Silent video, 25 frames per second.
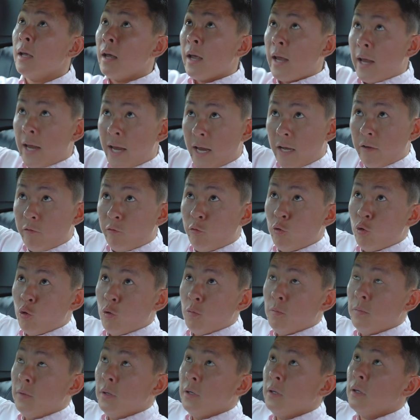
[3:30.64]

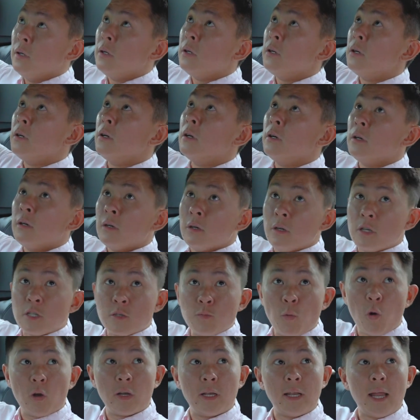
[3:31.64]
Headroom is
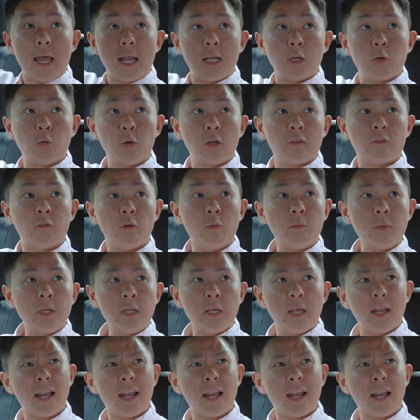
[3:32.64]
more than adequate for me,